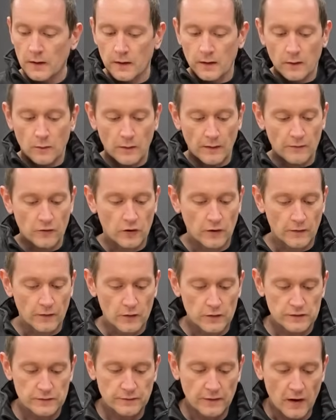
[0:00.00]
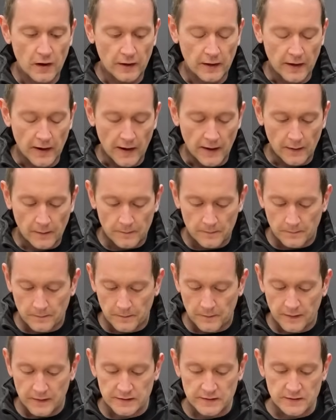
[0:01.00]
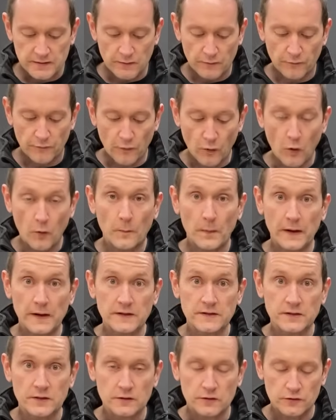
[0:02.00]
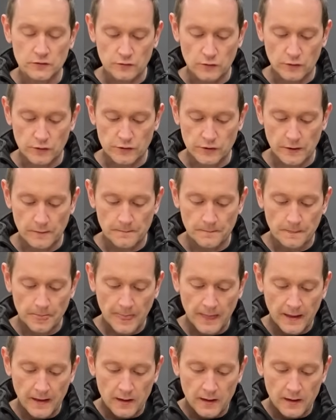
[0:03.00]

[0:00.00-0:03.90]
Have a look at the Husqvarna now. This is a 4-piece construction.